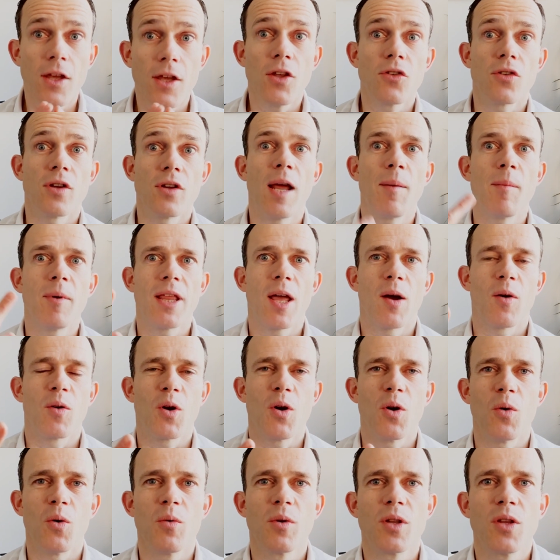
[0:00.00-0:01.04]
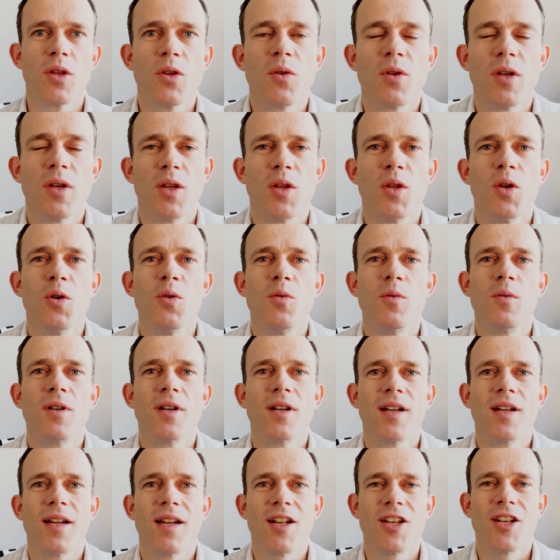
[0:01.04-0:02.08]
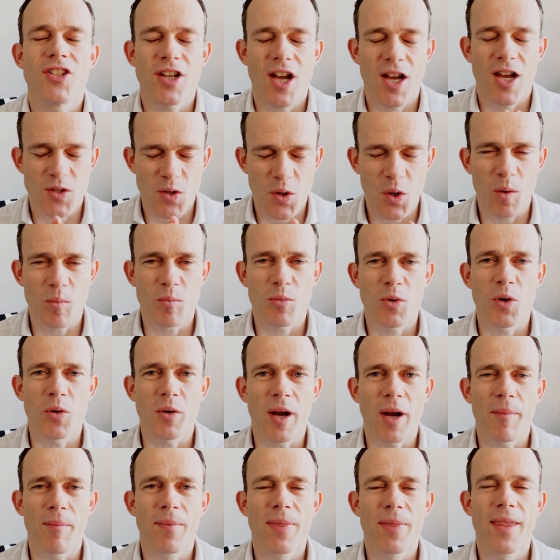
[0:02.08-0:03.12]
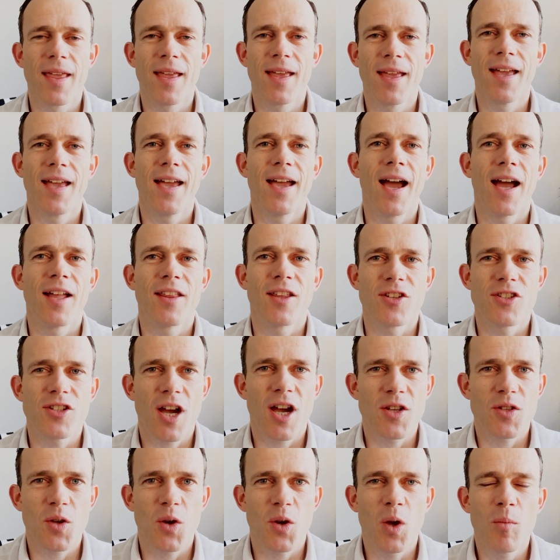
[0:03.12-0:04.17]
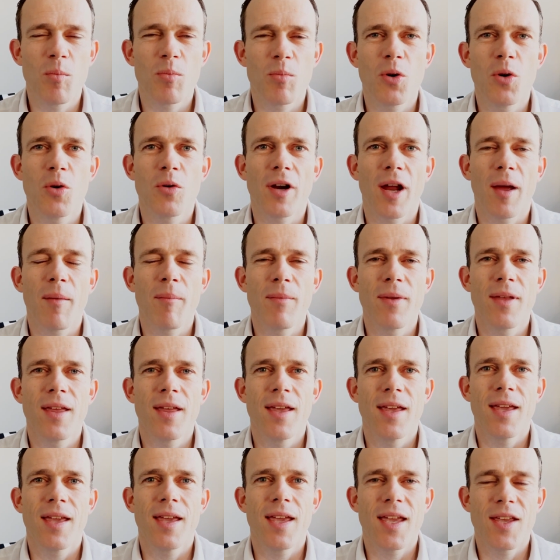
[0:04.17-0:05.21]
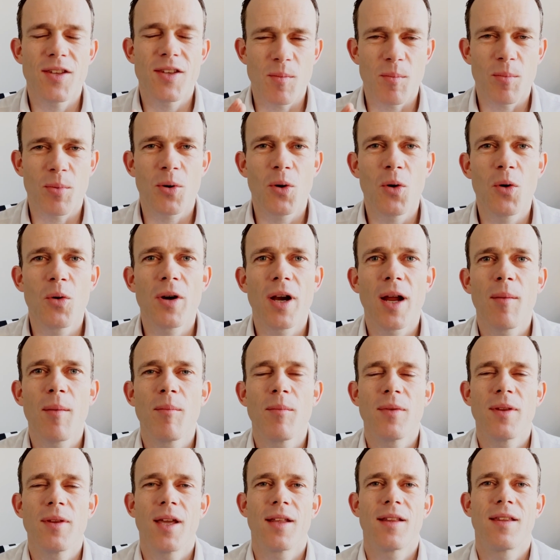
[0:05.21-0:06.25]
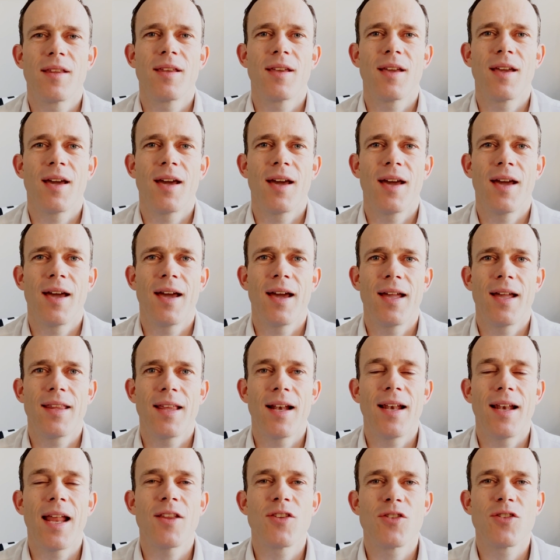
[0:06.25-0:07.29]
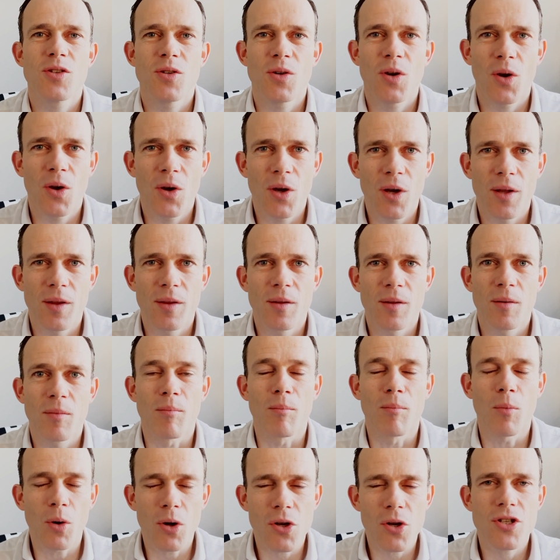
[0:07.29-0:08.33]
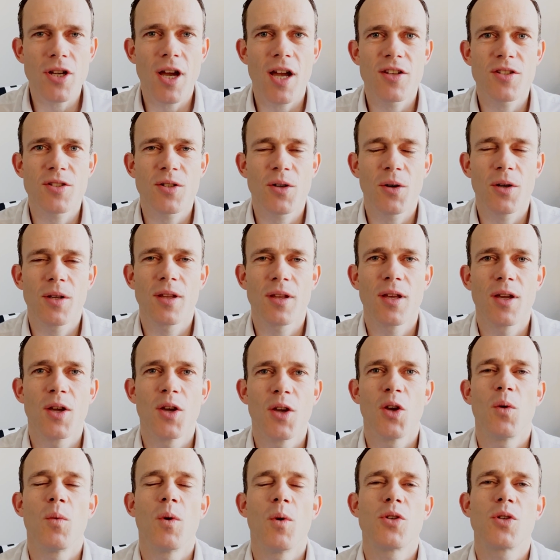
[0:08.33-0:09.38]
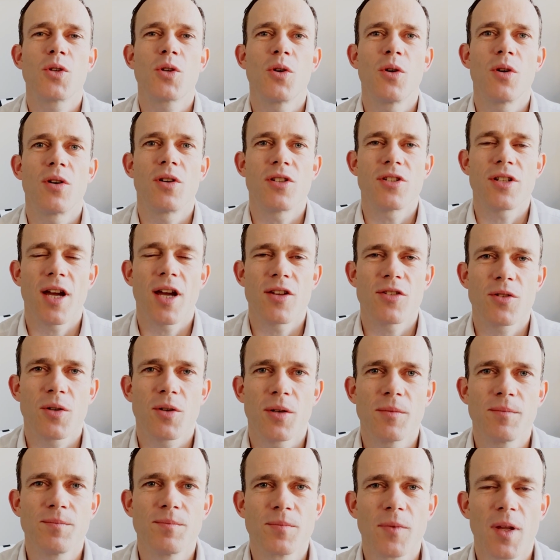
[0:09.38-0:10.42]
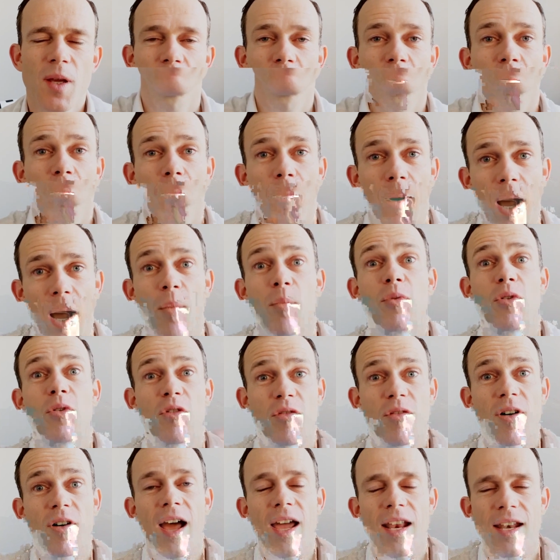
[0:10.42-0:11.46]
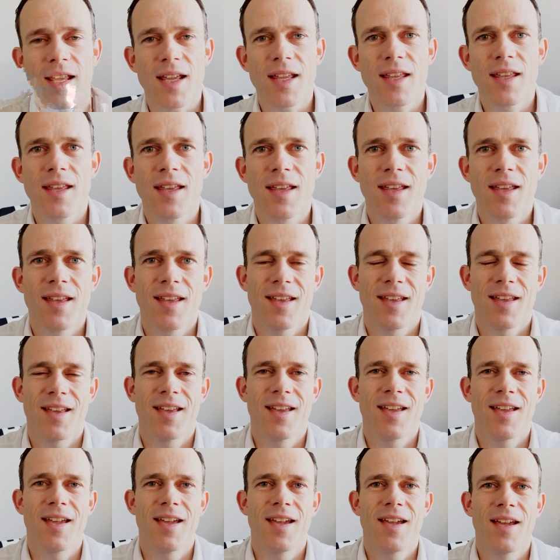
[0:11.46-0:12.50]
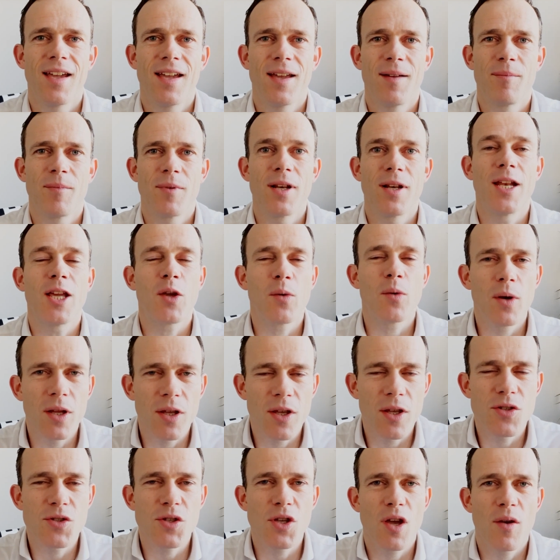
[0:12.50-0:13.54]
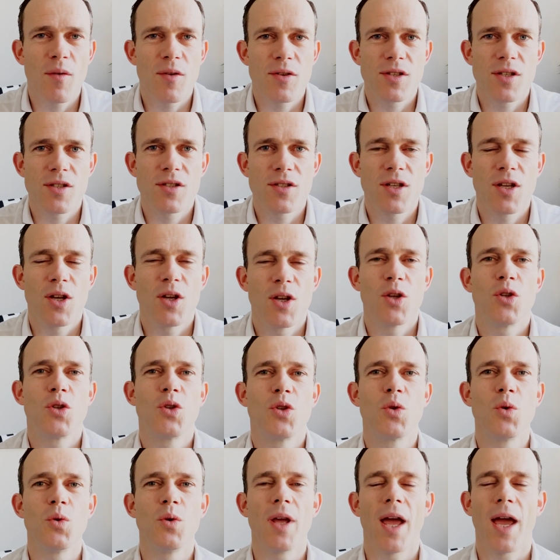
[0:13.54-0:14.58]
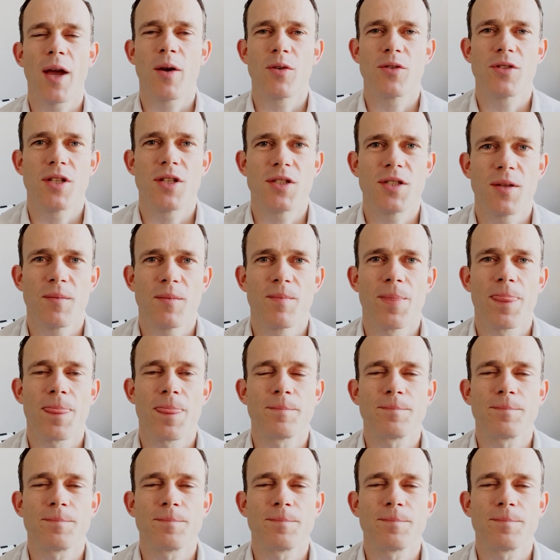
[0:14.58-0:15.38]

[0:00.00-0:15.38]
So let me now go to the new uh, Caiz Earn program. And the Caiz Earn program is a program that uh, that lets you earn more Caiz coin with your current Caiz coin by providing um, liquidity services to the ecosystem.